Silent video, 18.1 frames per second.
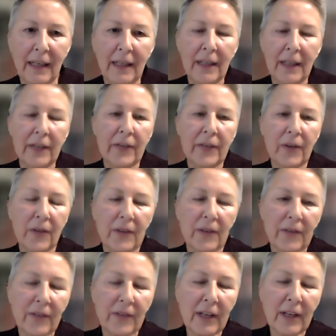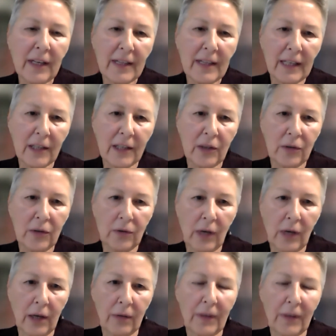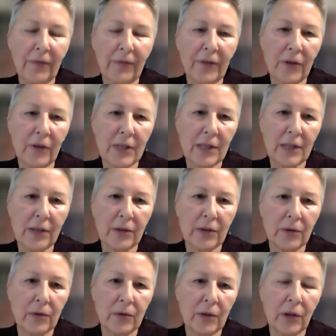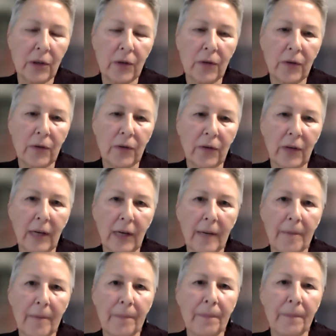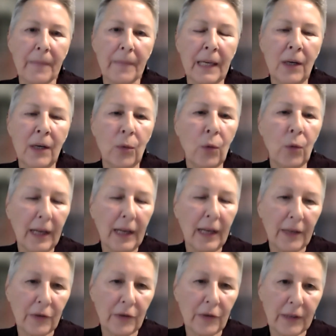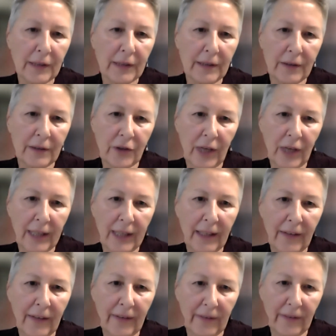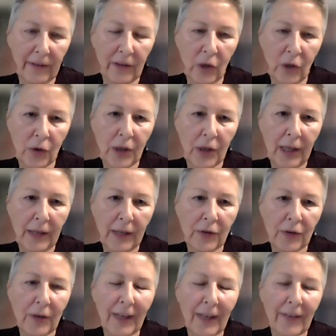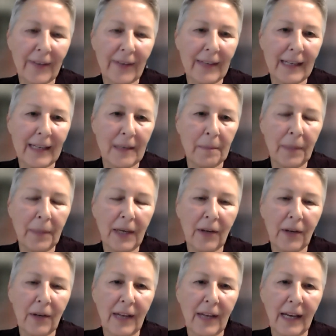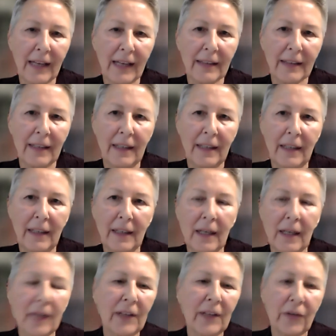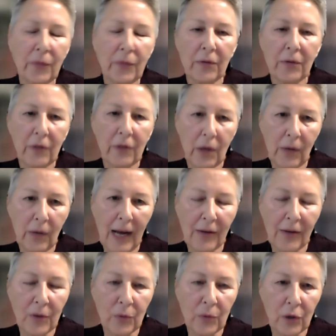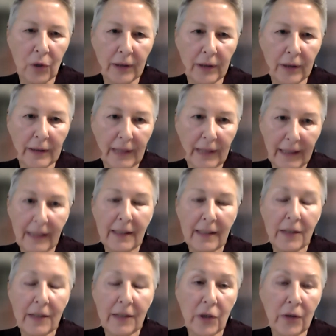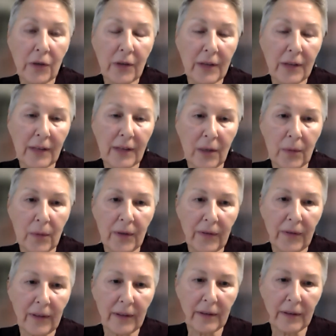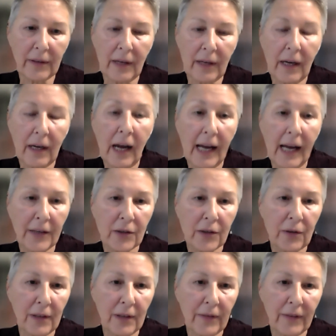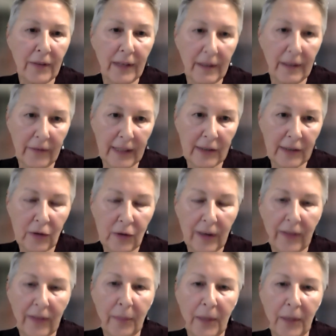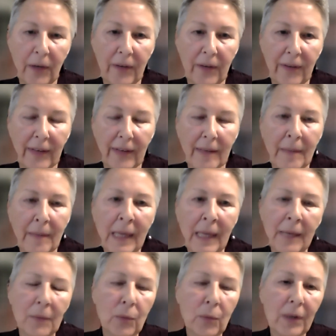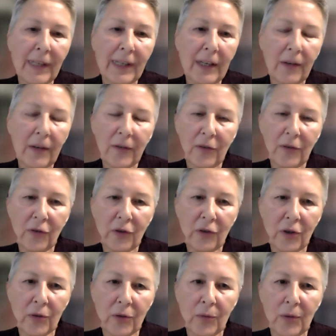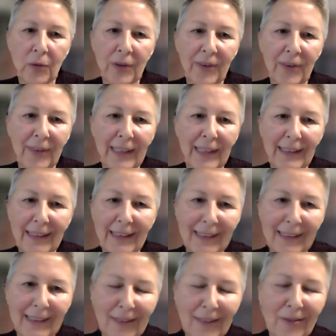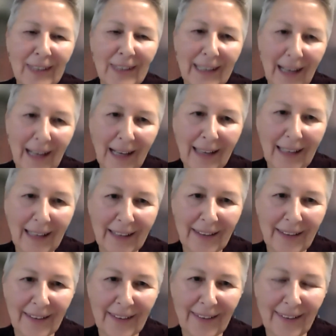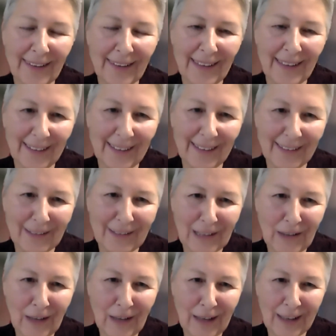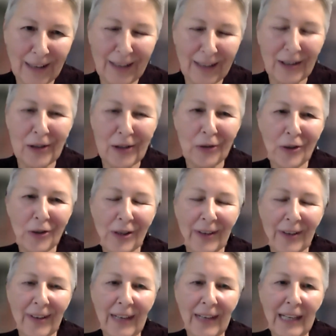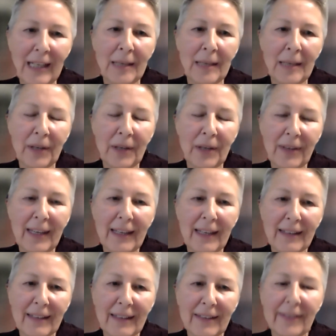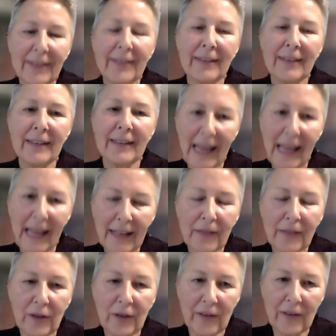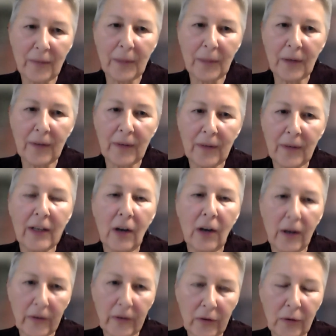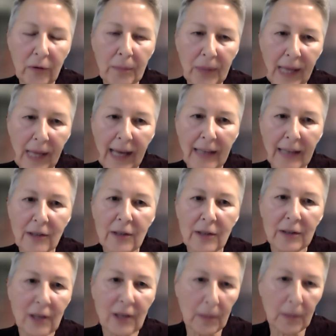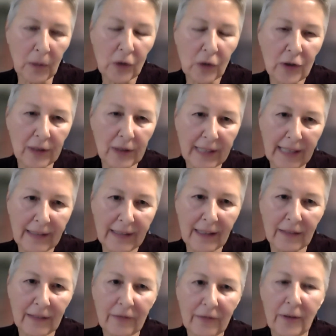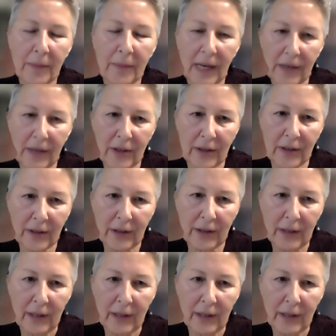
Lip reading: So the study that you are referring to used 100 Chinese loan contracts, and they compared that, and these were around the world, and they did show that there was a high degree of untransparency. But what they also showed was, and they didn't really highlight this in their conclusions, but that this lack of transparency also applied to commercial lending from other